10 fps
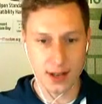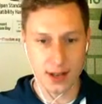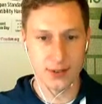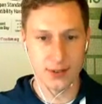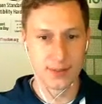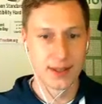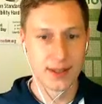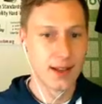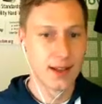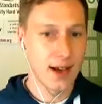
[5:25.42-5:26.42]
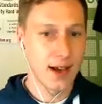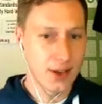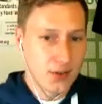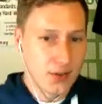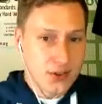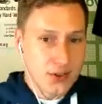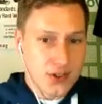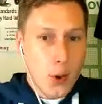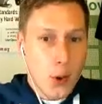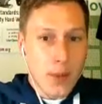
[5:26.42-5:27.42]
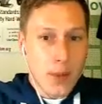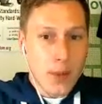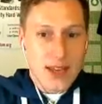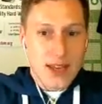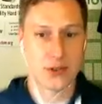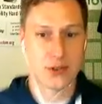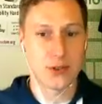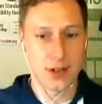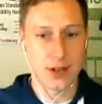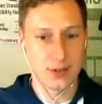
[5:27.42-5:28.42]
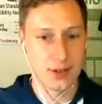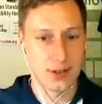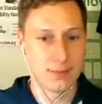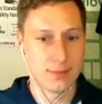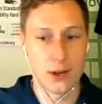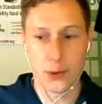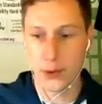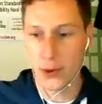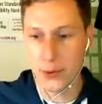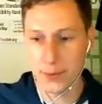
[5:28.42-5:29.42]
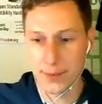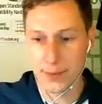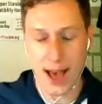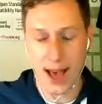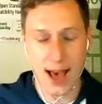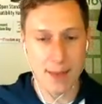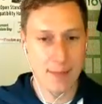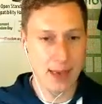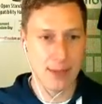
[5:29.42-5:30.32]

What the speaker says: a university homepage where you have a logo. Maybe the